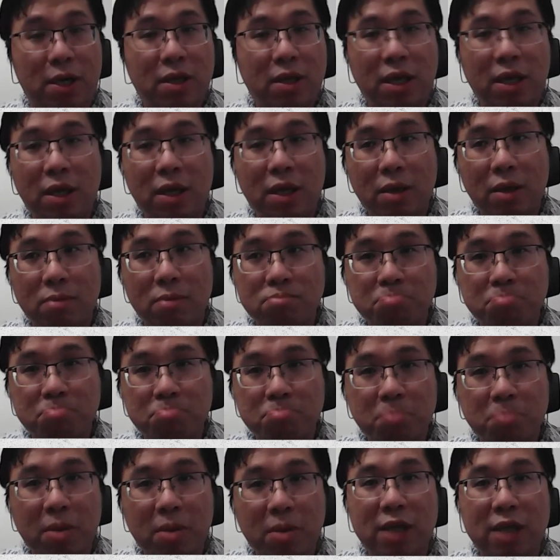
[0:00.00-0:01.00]
They
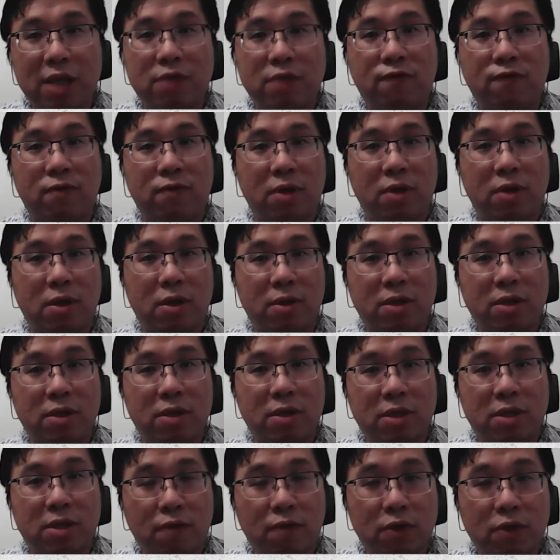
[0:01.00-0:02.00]
asked the
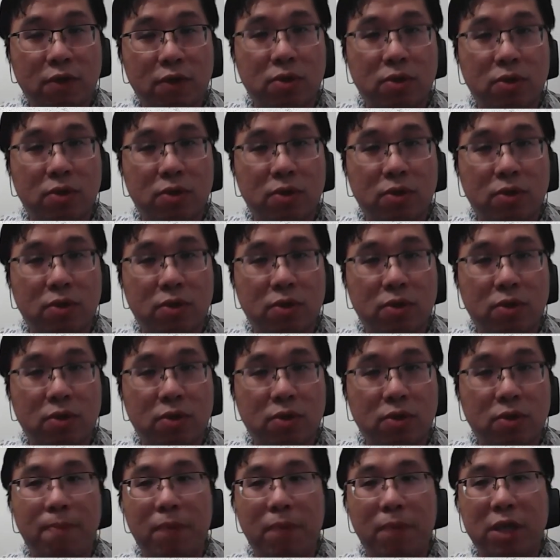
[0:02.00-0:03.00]
civil
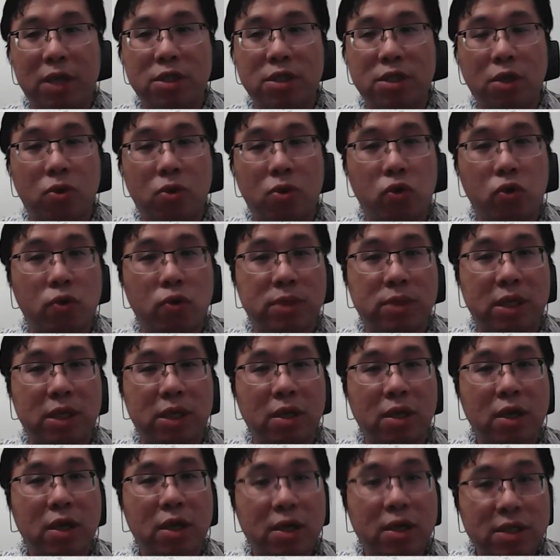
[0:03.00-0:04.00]
society and patient groups
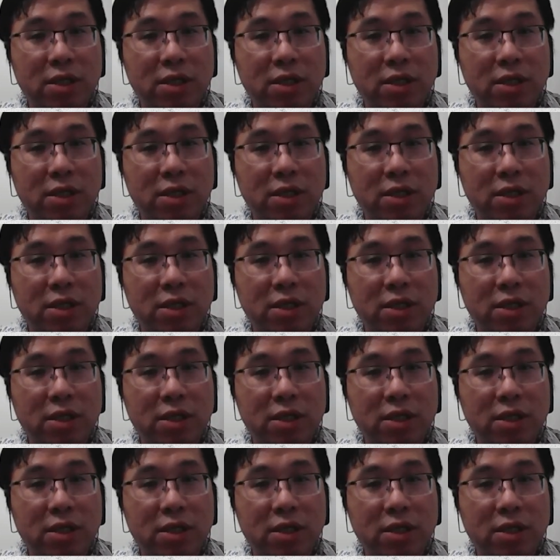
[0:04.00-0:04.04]
and